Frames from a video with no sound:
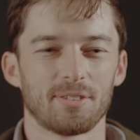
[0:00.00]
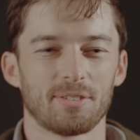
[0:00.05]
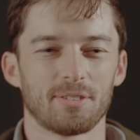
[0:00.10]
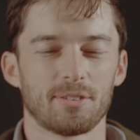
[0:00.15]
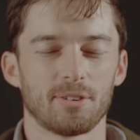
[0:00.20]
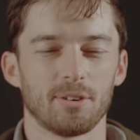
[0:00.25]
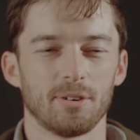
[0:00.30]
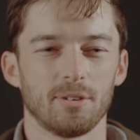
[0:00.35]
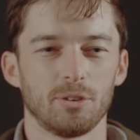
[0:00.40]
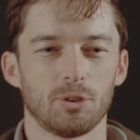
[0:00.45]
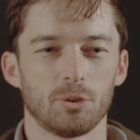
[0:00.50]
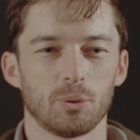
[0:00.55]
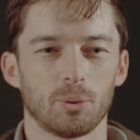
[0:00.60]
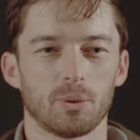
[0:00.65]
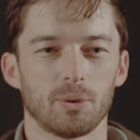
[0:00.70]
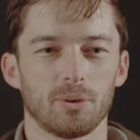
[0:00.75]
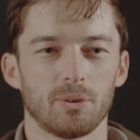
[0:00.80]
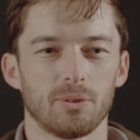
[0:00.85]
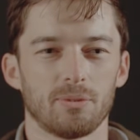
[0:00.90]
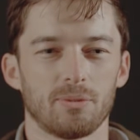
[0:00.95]
to
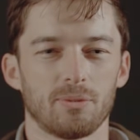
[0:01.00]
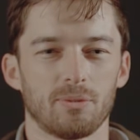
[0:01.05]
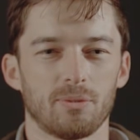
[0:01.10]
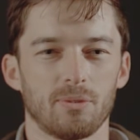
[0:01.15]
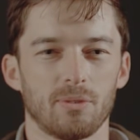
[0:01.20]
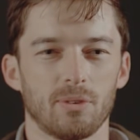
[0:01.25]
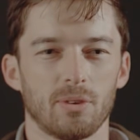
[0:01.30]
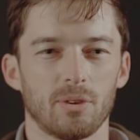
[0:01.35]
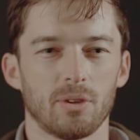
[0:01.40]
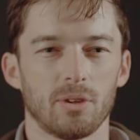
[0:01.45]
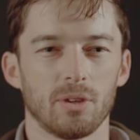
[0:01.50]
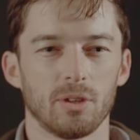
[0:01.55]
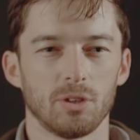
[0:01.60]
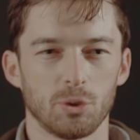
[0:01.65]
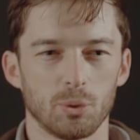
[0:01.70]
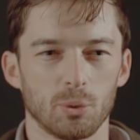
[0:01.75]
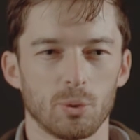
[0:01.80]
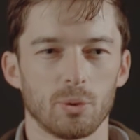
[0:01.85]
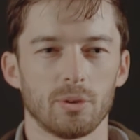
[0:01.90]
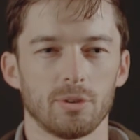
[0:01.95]
enjoy
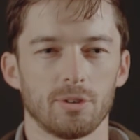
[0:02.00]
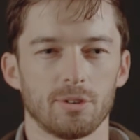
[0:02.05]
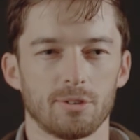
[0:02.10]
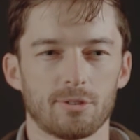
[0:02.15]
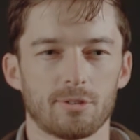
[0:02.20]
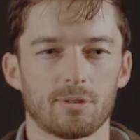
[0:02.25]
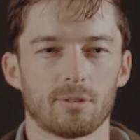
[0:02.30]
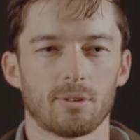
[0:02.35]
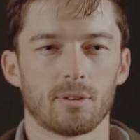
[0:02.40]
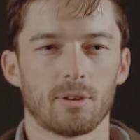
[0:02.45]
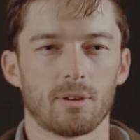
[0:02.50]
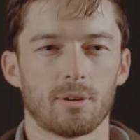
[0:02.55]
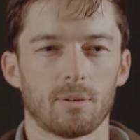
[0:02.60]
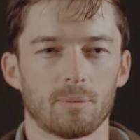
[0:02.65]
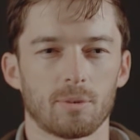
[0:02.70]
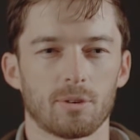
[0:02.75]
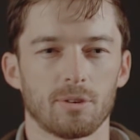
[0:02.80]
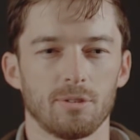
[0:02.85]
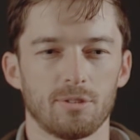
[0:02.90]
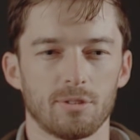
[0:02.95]
just
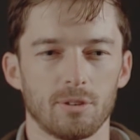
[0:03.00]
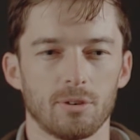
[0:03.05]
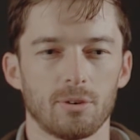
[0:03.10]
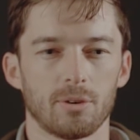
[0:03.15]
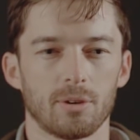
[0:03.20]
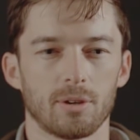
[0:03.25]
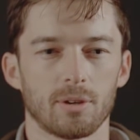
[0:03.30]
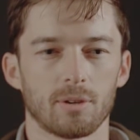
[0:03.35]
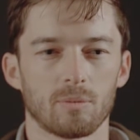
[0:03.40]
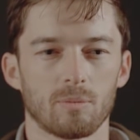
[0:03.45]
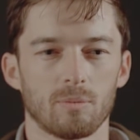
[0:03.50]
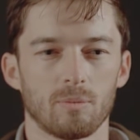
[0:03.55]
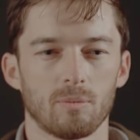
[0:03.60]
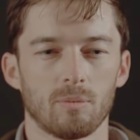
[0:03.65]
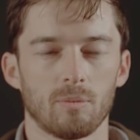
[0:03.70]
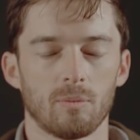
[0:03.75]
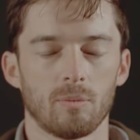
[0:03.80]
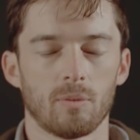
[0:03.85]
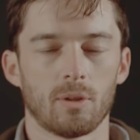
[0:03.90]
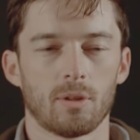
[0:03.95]
considering
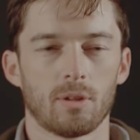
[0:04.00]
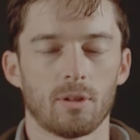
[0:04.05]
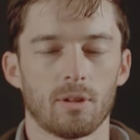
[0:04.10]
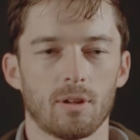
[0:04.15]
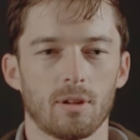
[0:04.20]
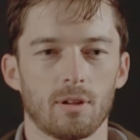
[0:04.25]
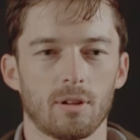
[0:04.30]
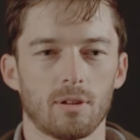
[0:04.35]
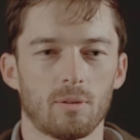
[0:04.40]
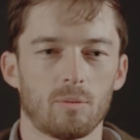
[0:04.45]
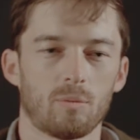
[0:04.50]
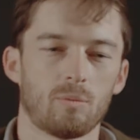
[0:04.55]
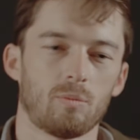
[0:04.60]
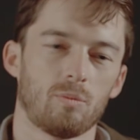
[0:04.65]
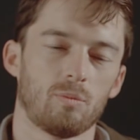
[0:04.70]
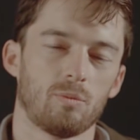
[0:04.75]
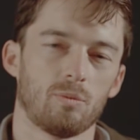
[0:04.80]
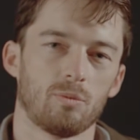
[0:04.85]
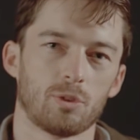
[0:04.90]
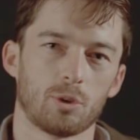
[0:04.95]

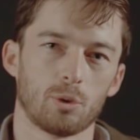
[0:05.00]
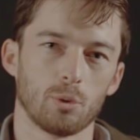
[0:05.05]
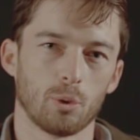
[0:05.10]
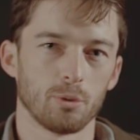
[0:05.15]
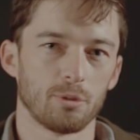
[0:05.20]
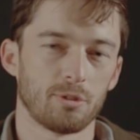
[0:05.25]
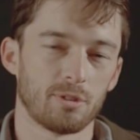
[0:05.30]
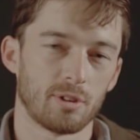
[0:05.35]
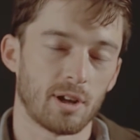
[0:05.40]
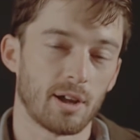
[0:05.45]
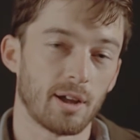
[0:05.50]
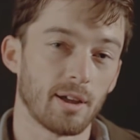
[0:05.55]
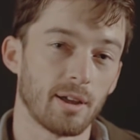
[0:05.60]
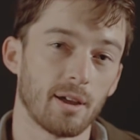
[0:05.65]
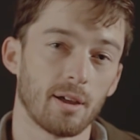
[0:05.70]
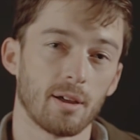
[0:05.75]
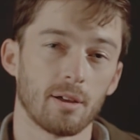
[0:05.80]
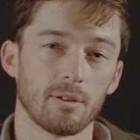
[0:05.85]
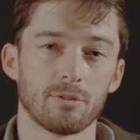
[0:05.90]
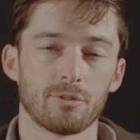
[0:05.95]
the goals that I
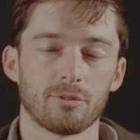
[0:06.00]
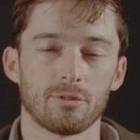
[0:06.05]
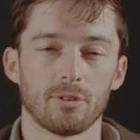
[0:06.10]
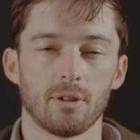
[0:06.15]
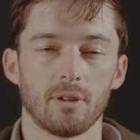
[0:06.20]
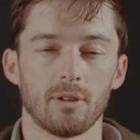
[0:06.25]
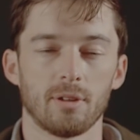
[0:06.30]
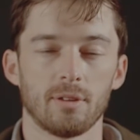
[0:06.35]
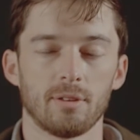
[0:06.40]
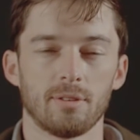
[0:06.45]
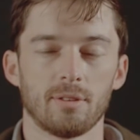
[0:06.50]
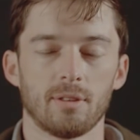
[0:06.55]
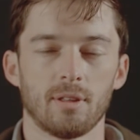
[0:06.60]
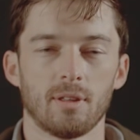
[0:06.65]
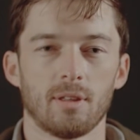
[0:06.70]
have, and